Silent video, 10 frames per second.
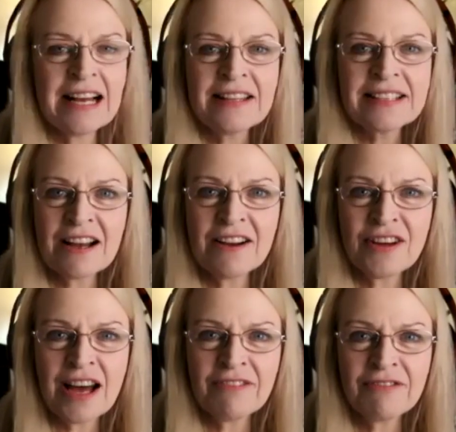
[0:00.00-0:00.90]
South
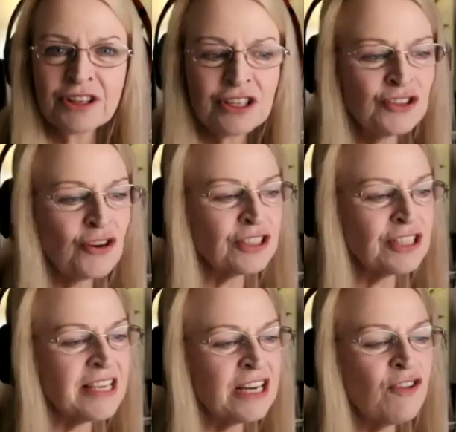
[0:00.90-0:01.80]
African doctor
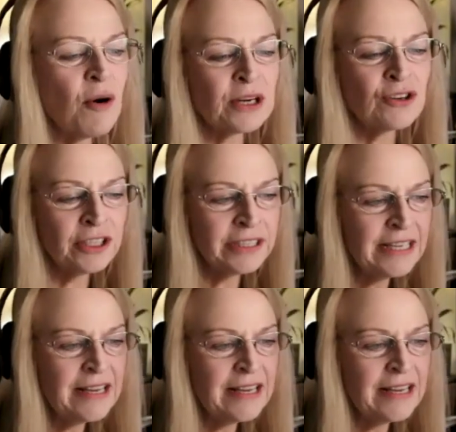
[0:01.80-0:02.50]
said of Omicron,